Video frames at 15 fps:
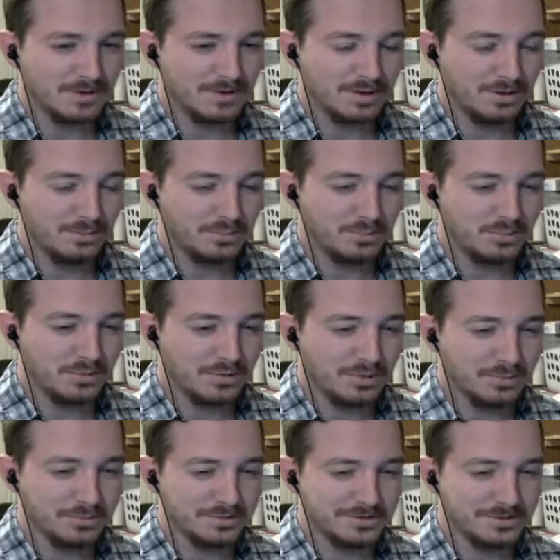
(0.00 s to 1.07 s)
I
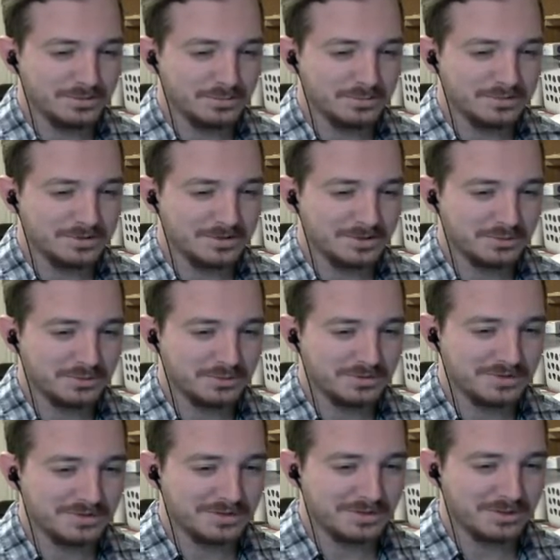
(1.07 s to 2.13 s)
promise I will take good
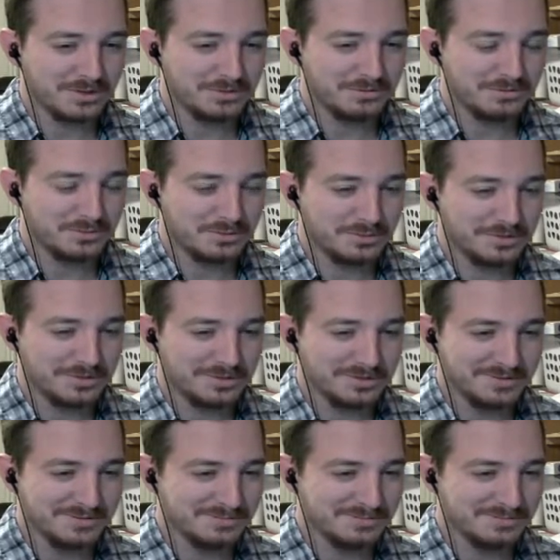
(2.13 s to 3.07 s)
care of you here.